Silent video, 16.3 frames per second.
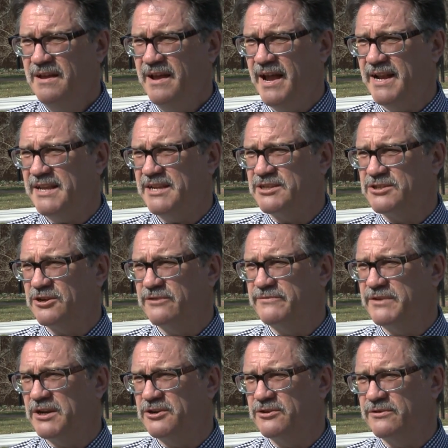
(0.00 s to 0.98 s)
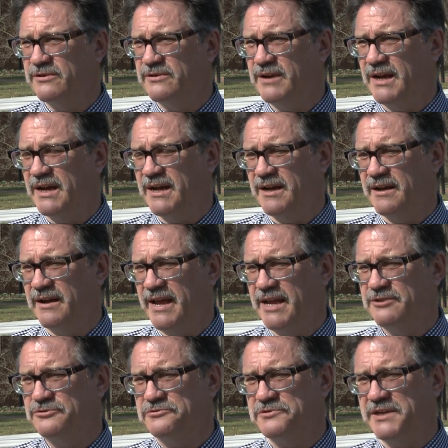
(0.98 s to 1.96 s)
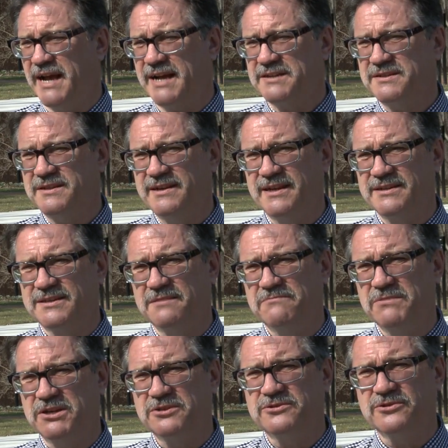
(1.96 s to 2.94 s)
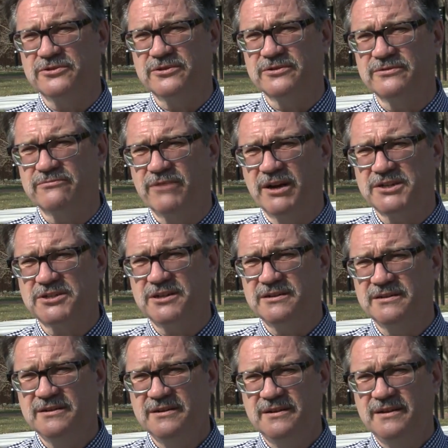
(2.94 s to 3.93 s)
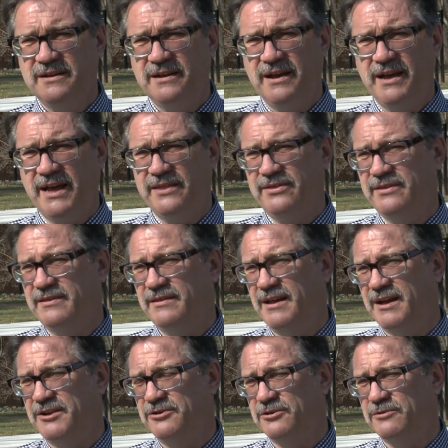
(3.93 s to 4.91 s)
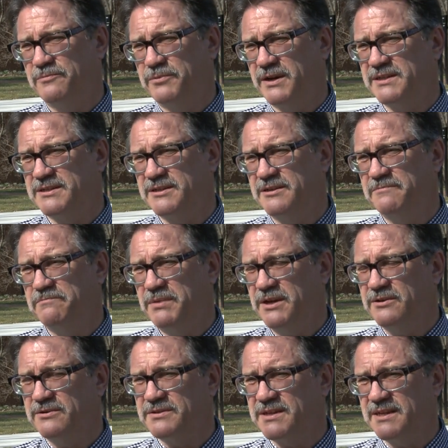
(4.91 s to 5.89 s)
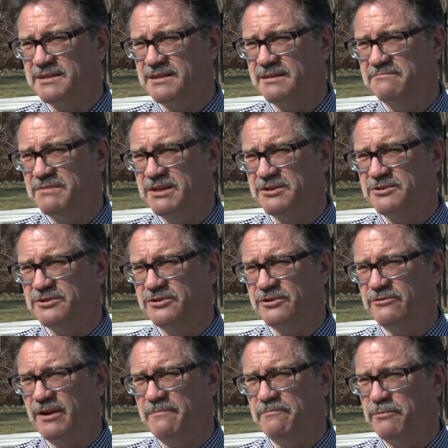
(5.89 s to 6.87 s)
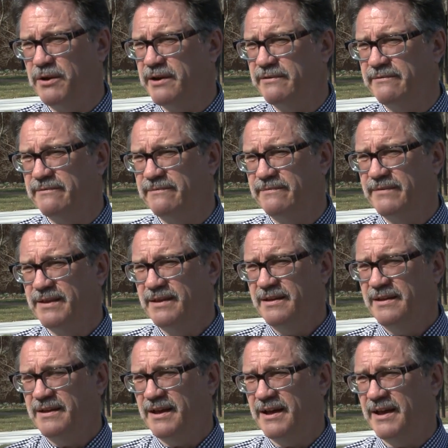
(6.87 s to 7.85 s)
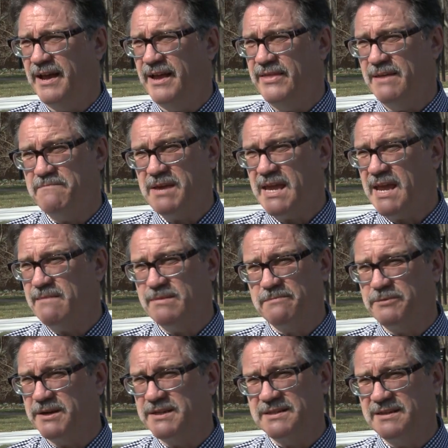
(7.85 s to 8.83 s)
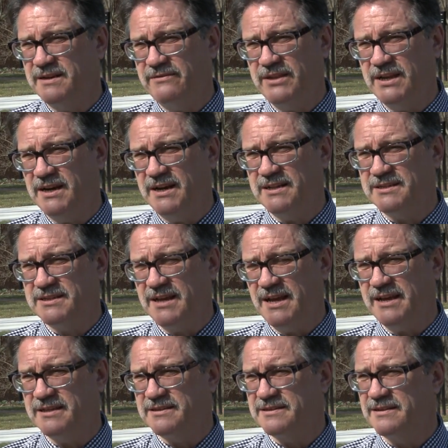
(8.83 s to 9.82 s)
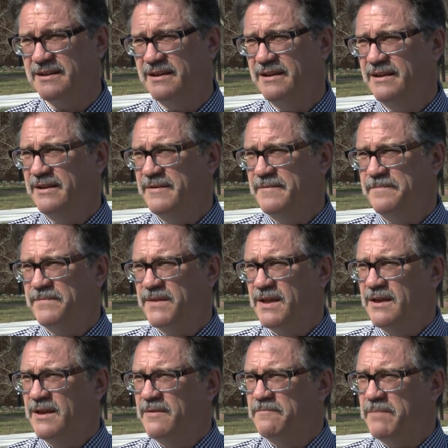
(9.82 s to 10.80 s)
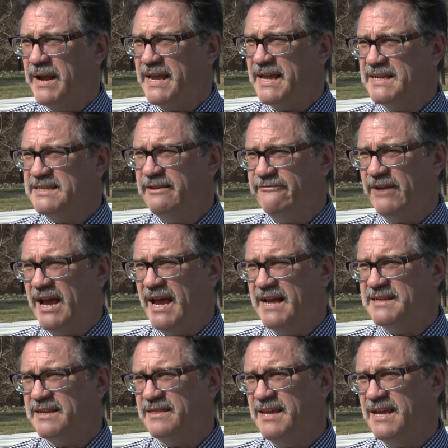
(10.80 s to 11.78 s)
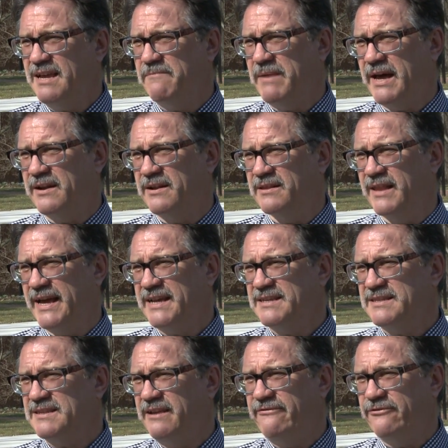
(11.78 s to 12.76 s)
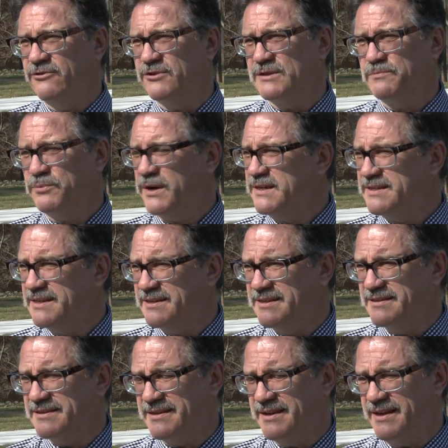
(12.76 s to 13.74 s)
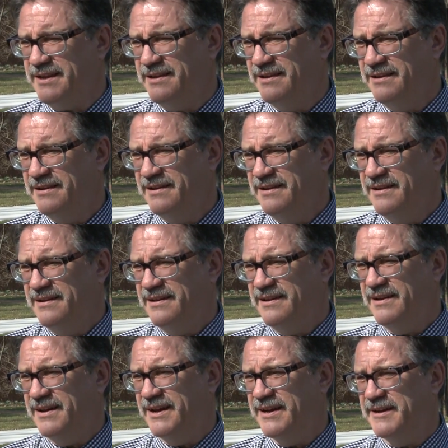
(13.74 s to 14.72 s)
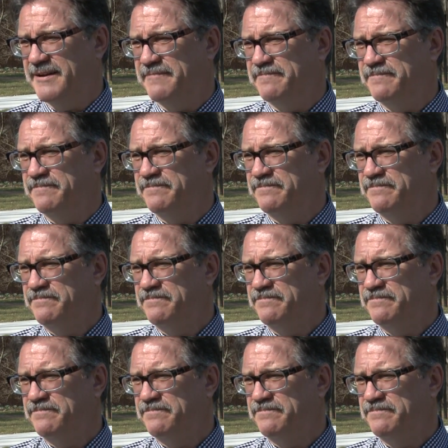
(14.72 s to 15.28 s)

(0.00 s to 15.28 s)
And he served under uh, Andrew Jackson as the minister to Russia and under President Pierce as the minister to Great Britain, uh, and then became the president of the United States. But I guess if I had to think about a legacy for his presidency, um,